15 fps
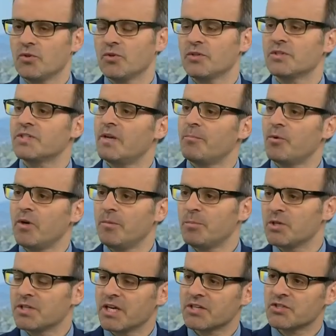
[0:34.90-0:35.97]
So the
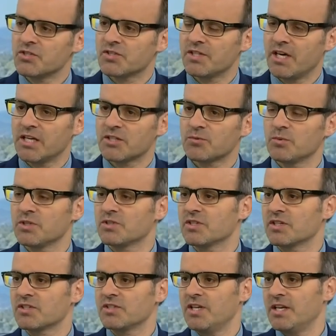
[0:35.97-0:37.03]
temporary protection status
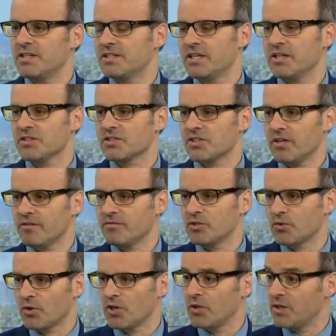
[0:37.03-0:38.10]
was extended to El
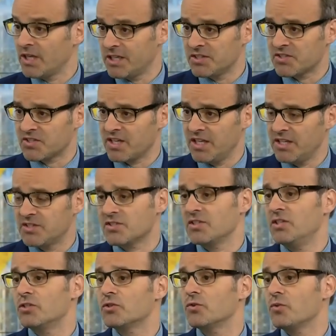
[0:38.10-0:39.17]
Salvador in the United
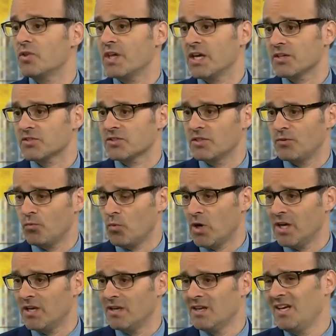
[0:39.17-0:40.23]
States in
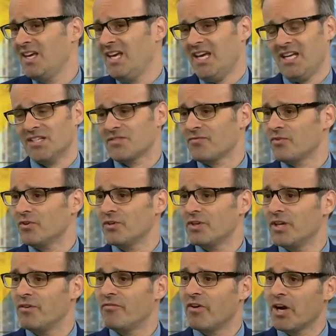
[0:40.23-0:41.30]
2001. And it's
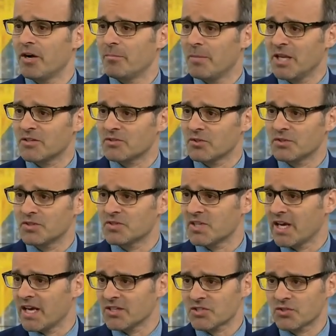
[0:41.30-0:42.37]
for
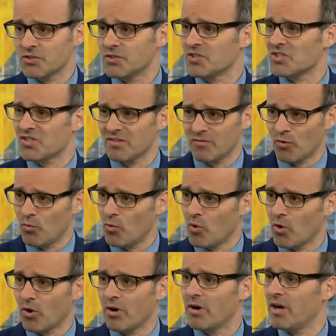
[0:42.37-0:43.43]
environmental disasters,
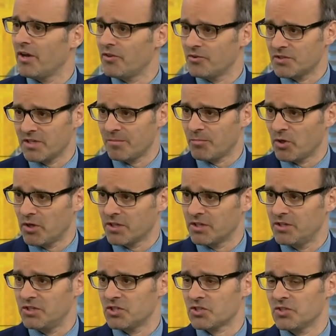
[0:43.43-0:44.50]
civil war, other
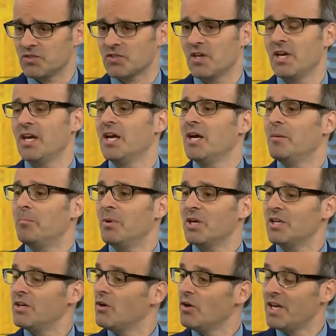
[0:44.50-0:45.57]
temporary conditions.
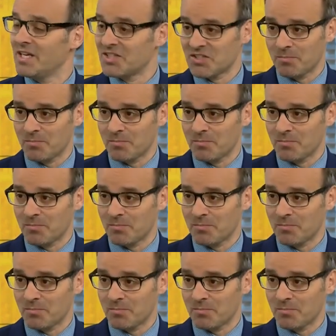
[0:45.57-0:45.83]
But it